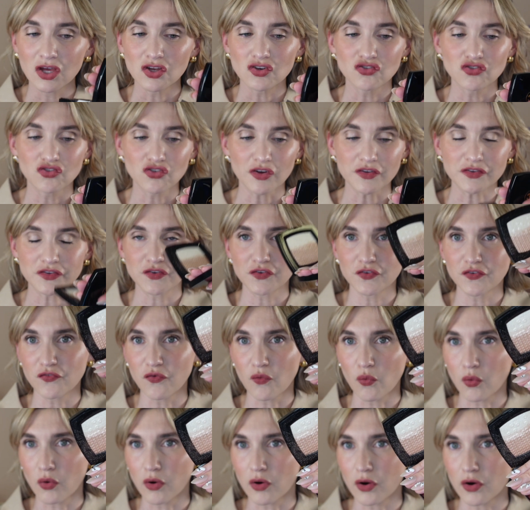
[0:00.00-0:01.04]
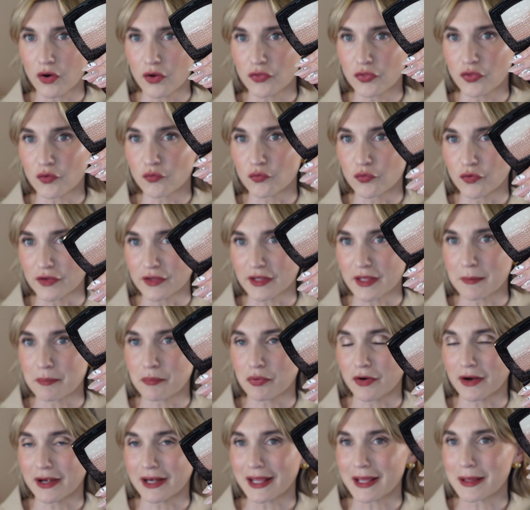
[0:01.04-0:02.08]
just for the really
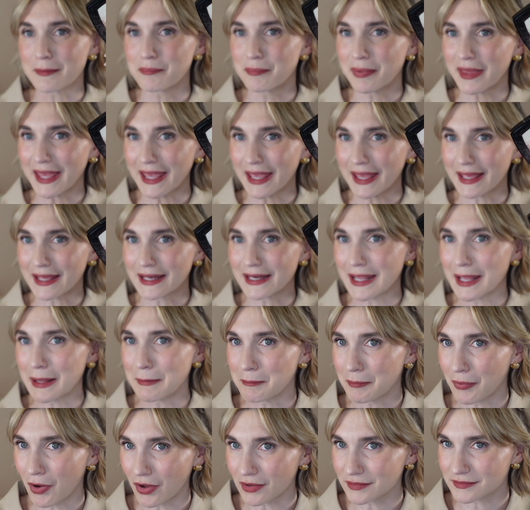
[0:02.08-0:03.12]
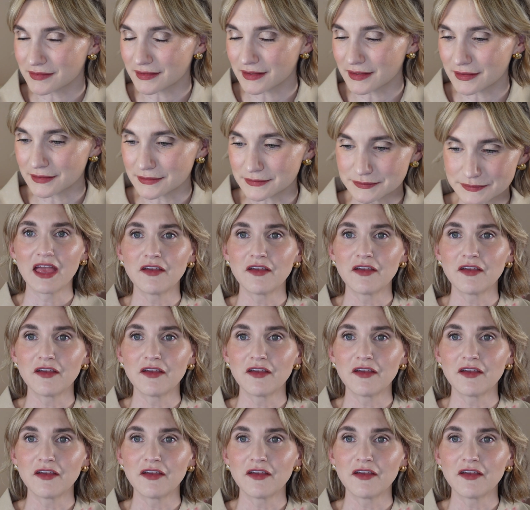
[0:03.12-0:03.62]
pretty pan embossing.